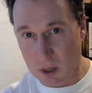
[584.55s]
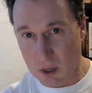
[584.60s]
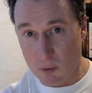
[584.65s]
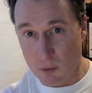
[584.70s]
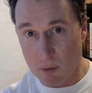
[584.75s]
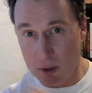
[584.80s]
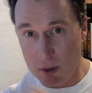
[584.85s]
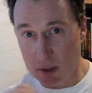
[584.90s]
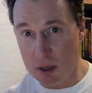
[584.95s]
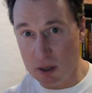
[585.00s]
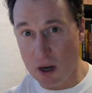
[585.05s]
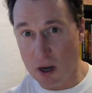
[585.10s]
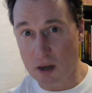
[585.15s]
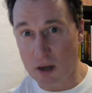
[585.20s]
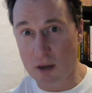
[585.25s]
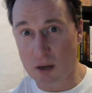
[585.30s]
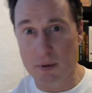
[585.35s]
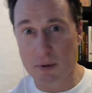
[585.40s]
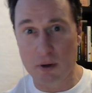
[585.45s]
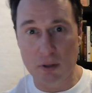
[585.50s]
We're going to talk
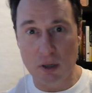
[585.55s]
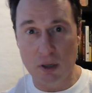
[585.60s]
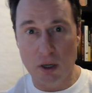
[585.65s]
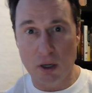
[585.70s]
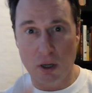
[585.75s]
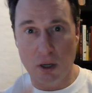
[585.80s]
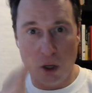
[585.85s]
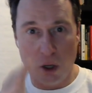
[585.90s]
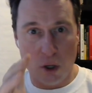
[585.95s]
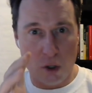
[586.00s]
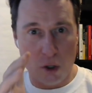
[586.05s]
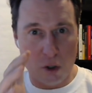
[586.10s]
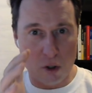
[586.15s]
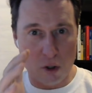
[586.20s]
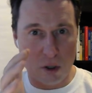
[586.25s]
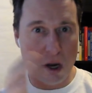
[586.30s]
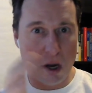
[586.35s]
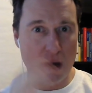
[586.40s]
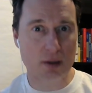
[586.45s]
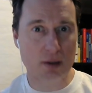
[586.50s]
about your
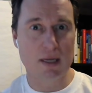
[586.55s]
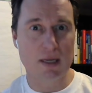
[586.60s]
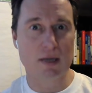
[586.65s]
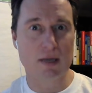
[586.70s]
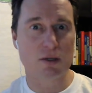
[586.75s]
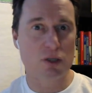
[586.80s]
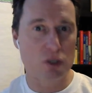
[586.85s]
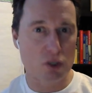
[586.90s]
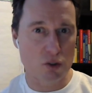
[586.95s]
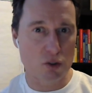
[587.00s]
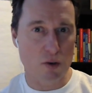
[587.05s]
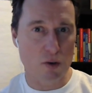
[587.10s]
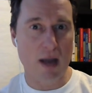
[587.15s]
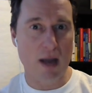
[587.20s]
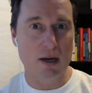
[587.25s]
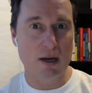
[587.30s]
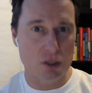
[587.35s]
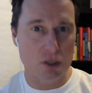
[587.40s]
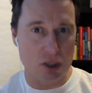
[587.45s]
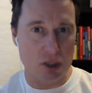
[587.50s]
content
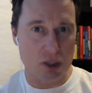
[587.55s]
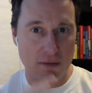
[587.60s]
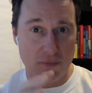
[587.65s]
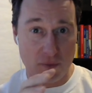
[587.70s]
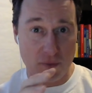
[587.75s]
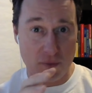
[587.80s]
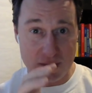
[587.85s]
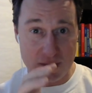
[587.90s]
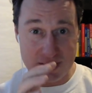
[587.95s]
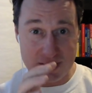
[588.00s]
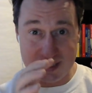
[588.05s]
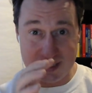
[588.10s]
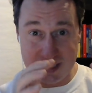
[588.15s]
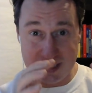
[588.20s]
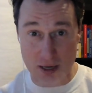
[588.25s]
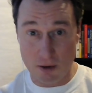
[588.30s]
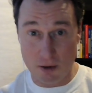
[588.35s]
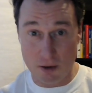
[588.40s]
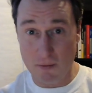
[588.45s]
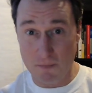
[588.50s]
strategy for this
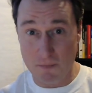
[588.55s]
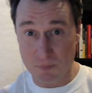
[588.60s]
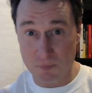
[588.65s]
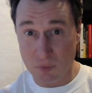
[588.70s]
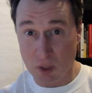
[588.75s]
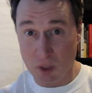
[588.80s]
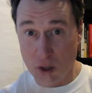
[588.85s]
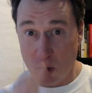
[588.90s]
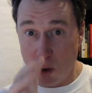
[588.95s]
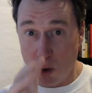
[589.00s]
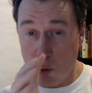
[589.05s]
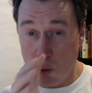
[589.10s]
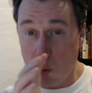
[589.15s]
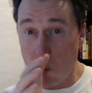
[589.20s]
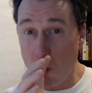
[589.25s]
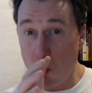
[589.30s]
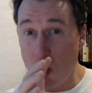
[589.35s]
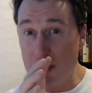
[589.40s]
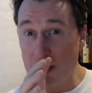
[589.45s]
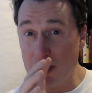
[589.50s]
year,
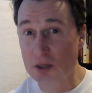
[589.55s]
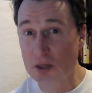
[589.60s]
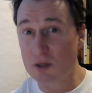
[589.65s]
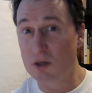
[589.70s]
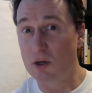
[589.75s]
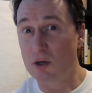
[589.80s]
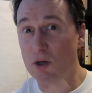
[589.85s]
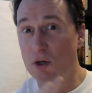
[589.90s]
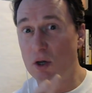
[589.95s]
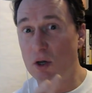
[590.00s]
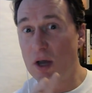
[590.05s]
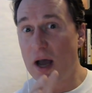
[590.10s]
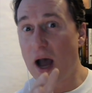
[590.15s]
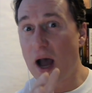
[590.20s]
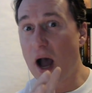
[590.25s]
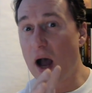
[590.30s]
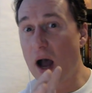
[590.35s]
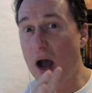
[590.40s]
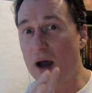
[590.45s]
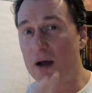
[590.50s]

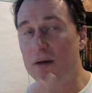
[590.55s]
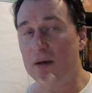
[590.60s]
an